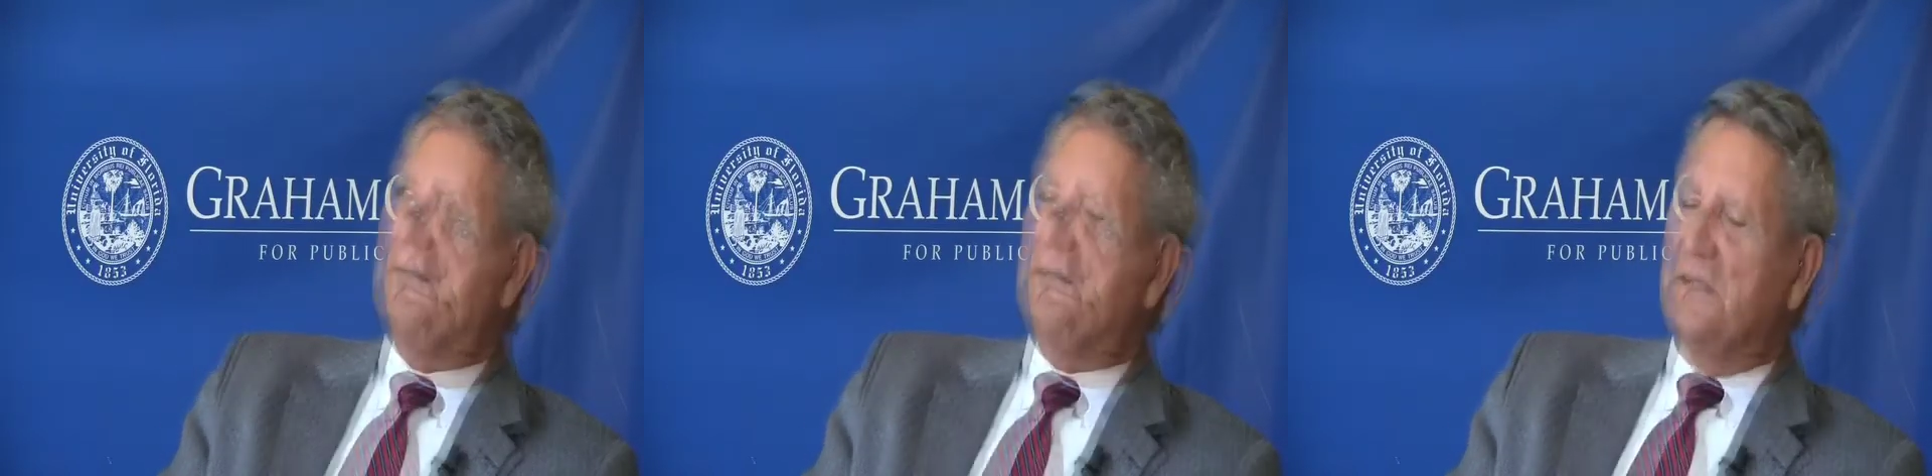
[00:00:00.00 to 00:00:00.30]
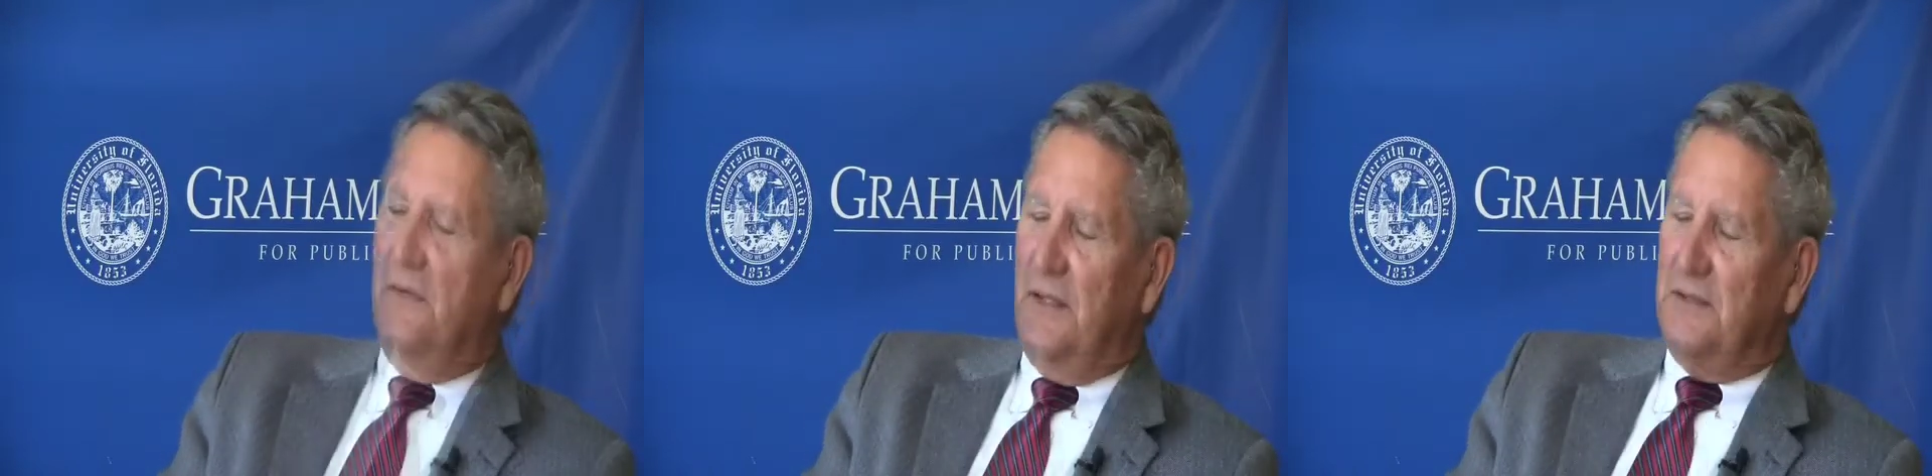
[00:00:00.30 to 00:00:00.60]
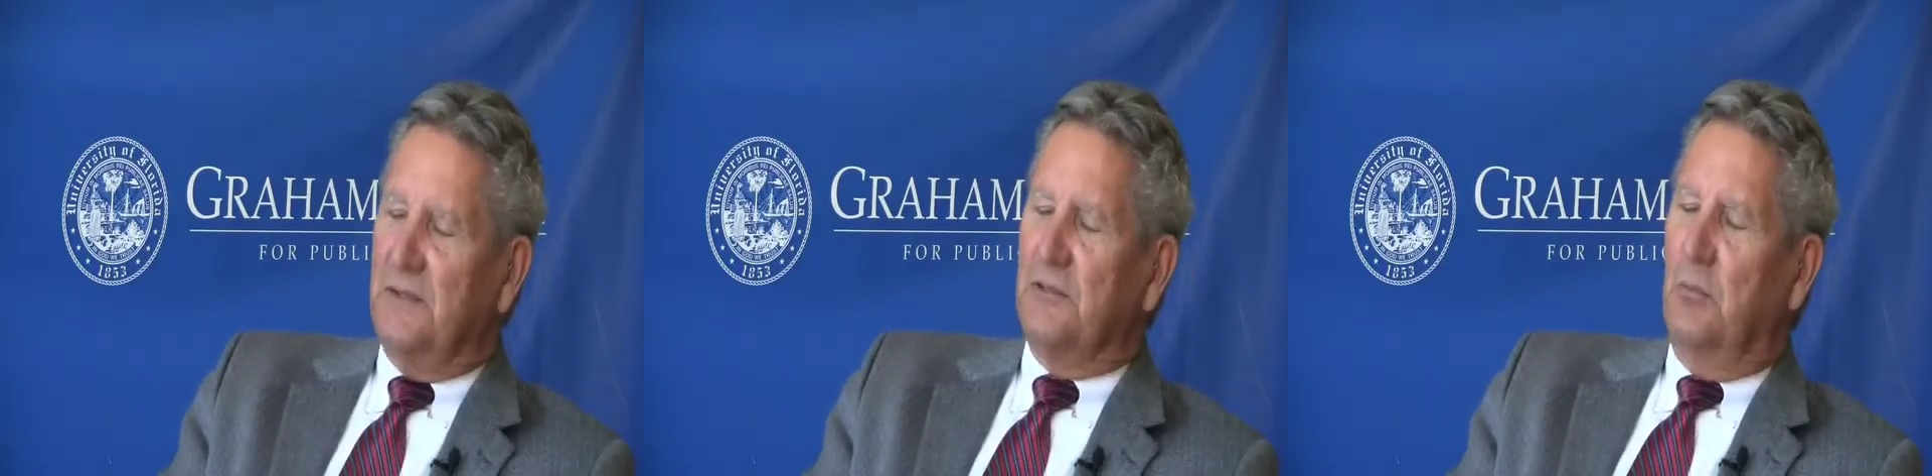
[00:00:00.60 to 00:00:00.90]

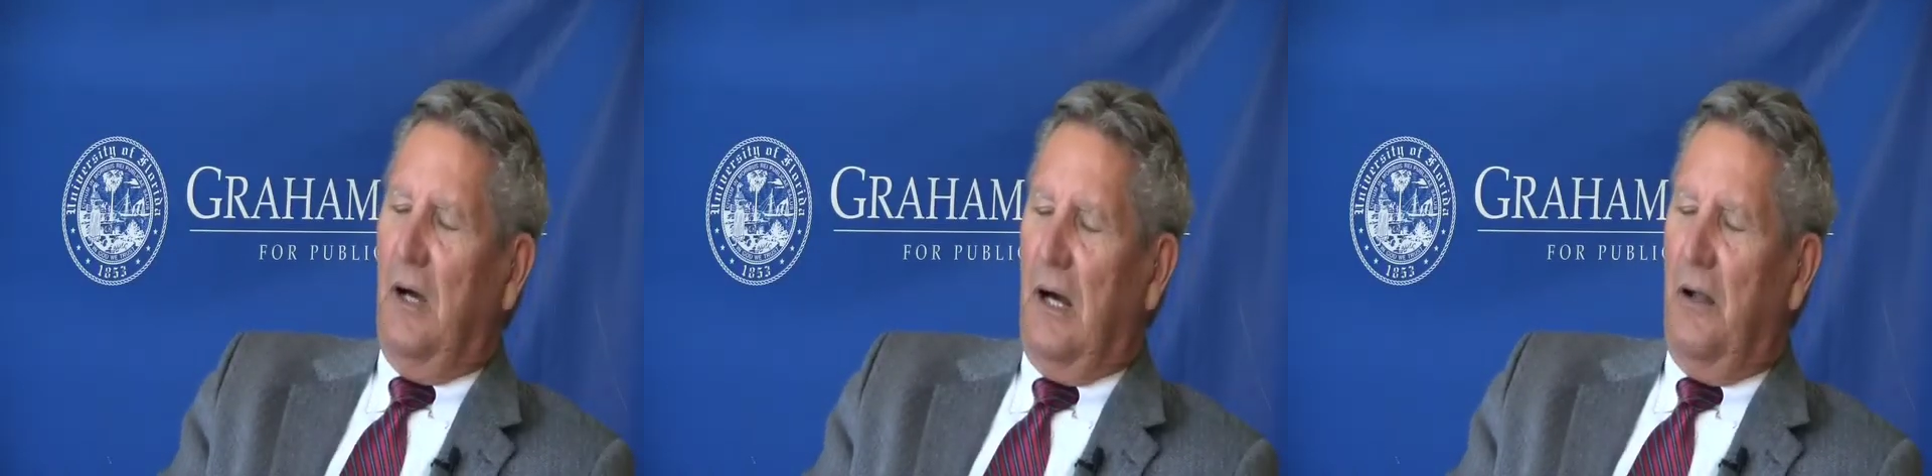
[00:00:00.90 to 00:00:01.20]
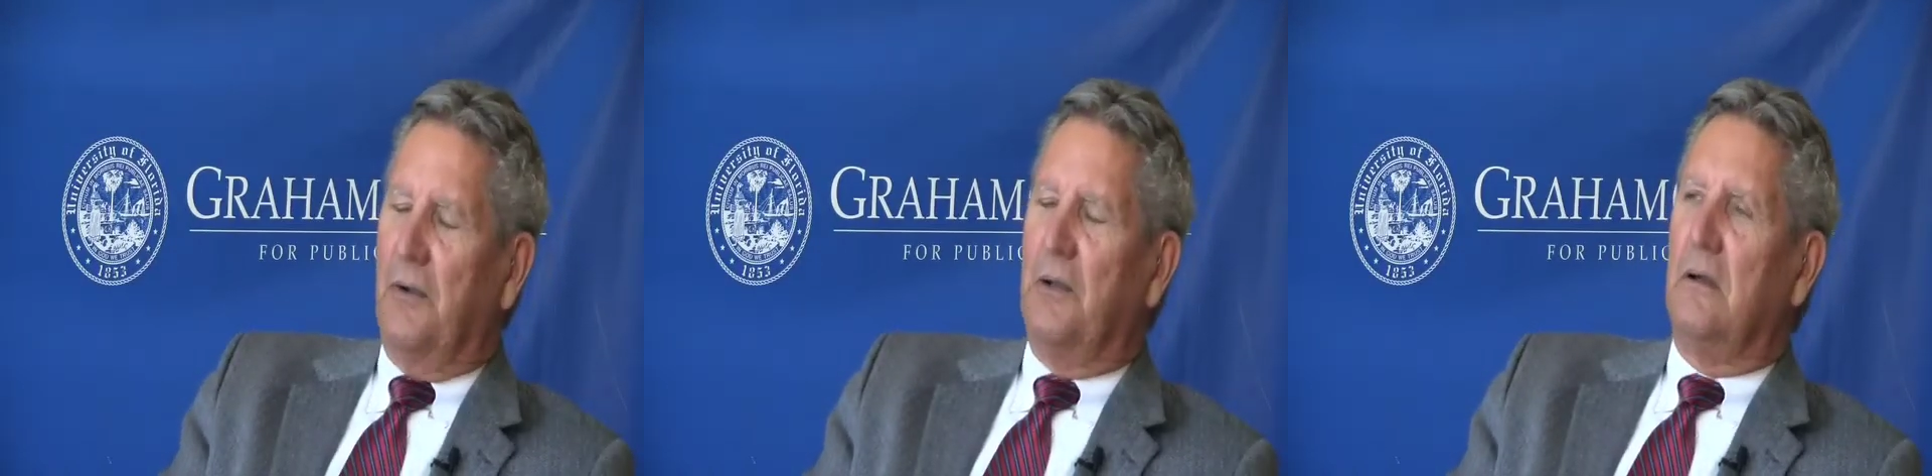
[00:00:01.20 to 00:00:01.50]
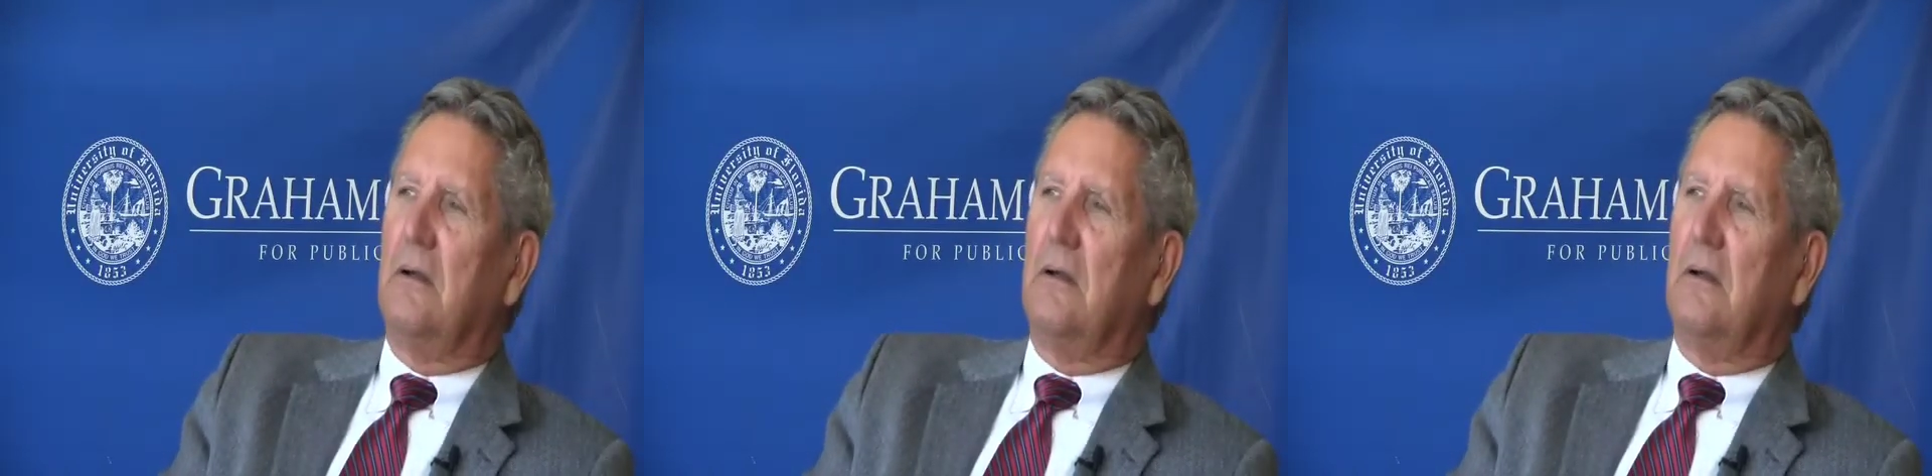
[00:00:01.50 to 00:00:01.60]
Civics is about